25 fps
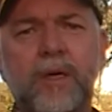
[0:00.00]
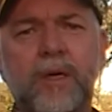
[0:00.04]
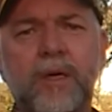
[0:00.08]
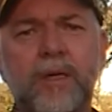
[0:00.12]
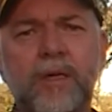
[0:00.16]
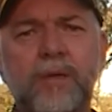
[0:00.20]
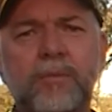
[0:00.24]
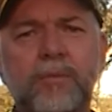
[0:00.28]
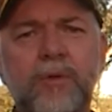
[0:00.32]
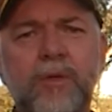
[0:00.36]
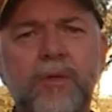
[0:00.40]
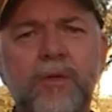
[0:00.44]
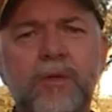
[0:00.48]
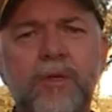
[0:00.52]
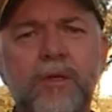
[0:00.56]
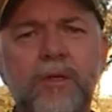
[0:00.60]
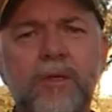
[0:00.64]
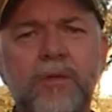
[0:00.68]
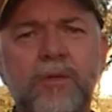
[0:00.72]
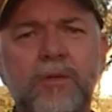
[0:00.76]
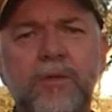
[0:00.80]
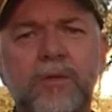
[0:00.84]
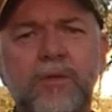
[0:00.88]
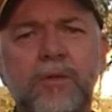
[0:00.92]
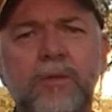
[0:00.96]

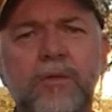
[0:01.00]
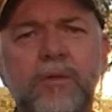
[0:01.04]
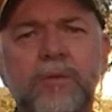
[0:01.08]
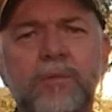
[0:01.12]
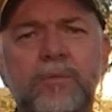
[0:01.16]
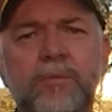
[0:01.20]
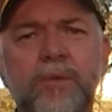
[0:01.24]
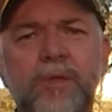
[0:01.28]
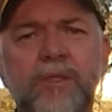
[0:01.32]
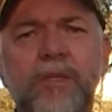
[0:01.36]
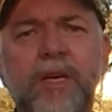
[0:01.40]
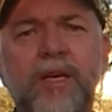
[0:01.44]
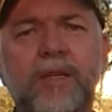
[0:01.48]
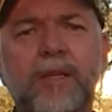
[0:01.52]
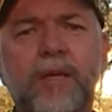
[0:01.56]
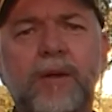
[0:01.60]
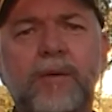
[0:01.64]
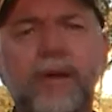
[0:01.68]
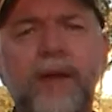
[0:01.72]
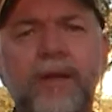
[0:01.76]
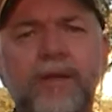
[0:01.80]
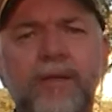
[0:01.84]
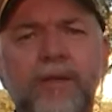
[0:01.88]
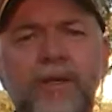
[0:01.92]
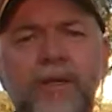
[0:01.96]
communities to protect their
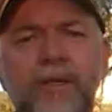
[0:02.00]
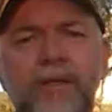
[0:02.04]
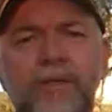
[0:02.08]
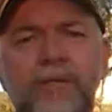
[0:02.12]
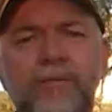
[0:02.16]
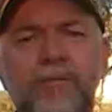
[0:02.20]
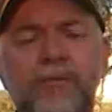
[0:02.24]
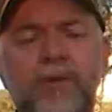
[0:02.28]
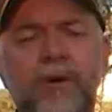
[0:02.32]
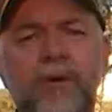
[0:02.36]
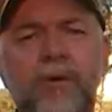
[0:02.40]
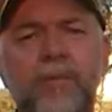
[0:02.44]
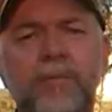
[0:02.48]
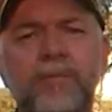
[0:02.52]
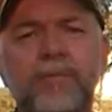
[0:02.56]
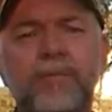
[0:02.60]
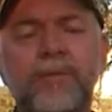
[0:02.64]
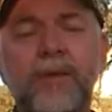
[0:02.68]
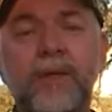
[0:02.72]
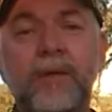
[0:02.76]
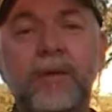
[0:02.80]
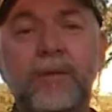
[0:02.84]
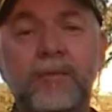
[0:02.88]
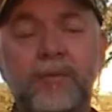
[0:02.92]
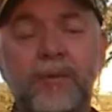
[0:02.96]
assets from,
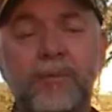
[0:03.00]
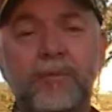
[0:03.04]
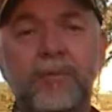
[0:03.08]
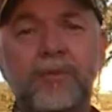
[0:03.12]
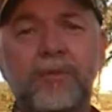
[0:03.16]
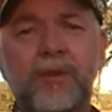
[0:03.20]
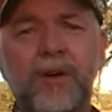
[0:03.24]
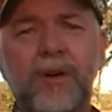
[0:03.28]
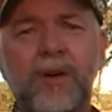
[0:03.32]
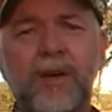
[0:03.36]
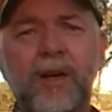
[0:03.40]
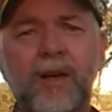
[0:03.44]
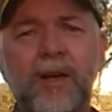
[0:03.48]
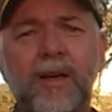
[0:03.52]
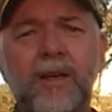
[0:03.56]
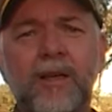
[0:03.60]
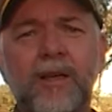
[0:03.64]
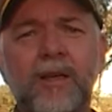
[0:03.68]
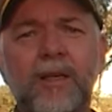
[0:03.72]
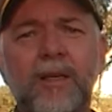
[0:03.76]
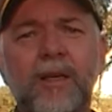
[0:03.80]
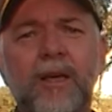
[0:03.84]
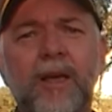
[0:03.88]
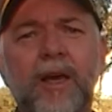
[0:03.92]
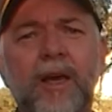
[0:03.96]
from fire
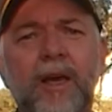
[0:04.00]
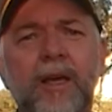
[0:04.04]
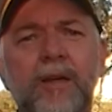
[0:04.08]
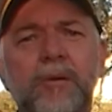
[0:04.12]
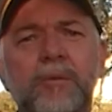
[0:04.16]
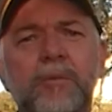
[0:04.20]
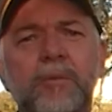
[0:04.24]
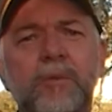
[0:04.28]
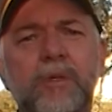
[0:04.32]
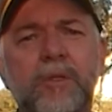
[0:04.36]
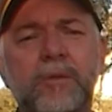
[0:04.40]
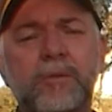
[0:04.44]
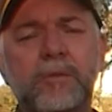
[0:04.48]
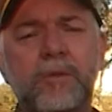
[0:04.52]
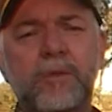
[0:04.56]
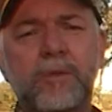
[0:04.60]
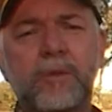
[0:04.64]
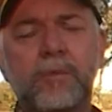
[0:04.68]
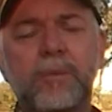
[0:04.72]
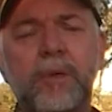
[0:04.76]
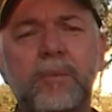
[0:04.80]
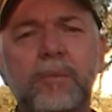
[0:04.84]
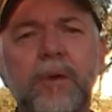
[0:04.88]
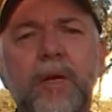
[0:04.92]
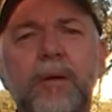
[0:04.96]
and to
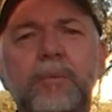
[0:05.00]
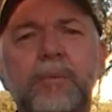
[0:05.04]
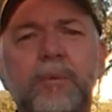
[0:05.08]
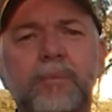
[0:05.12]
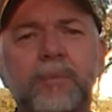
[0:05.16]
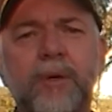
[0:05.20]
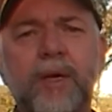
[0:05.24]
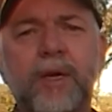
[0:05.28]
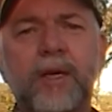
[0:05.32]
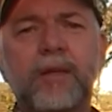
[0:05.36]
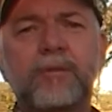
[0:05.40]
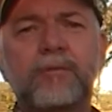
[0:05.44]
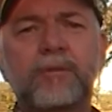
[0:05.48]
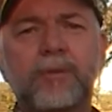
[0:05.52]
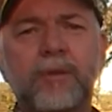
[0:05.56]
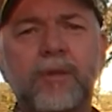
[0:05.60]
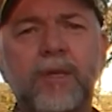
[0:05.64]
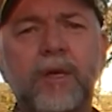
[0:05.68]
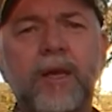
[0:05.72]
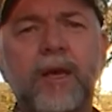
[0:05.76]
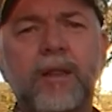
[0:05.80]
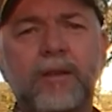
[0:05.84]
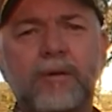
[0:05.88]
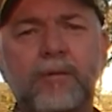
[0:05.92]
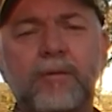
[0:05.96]
be better prepared for
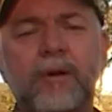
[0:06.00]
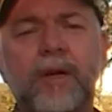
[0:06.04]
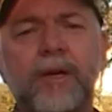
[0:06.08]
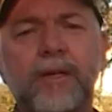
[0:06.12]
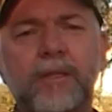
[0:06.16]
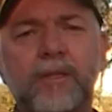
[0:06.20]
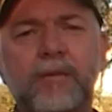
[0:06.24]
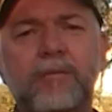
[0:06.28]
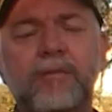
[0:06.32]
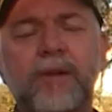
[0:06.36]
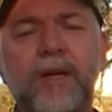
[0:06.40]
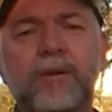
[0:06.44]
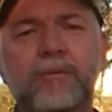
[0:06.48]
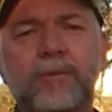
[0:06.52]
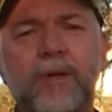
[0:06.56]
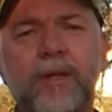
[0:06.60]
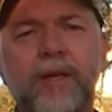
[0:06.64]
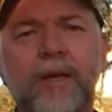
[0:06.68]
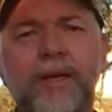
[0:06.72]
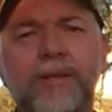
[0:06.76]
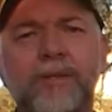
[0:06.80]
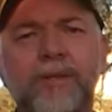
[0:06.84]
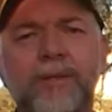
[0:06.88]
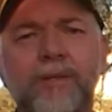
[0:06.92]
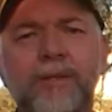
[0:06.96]
the other range of natural
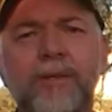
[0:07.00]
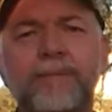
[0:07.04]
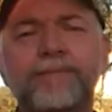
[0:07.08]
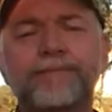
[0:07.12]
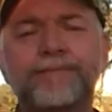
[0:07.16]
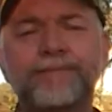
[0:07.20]
hazards.